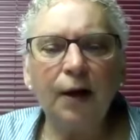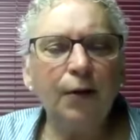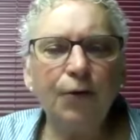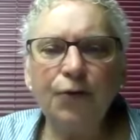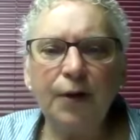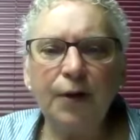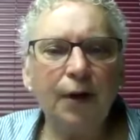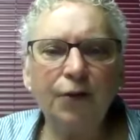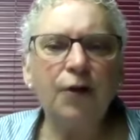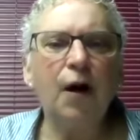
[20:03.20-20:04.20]
guy who's
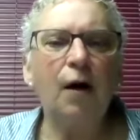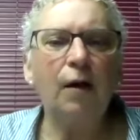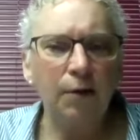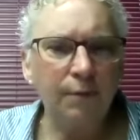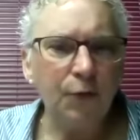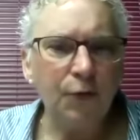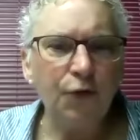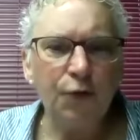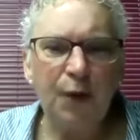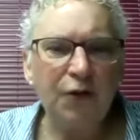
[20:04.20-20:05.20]
a scholar
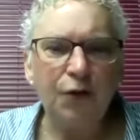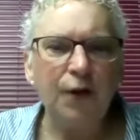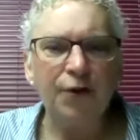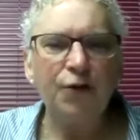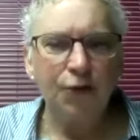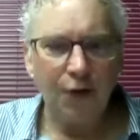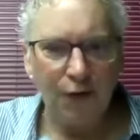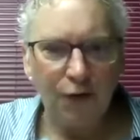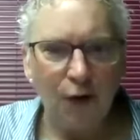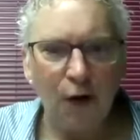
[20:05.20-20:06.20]
who specializes on
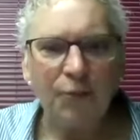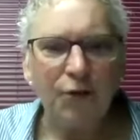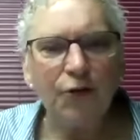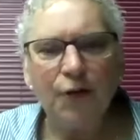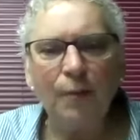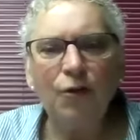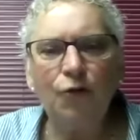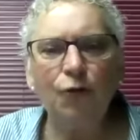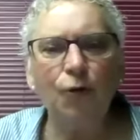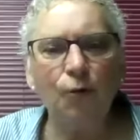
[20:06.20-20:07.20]
the Psalms. His name is
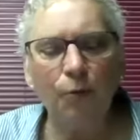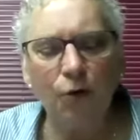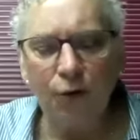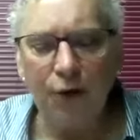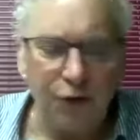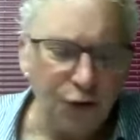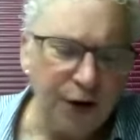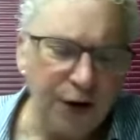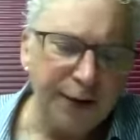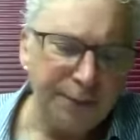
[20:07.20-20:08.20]
Jerome Creech.
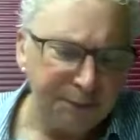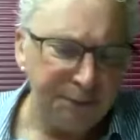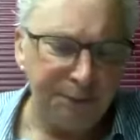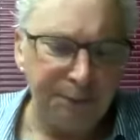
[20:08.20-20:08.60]
And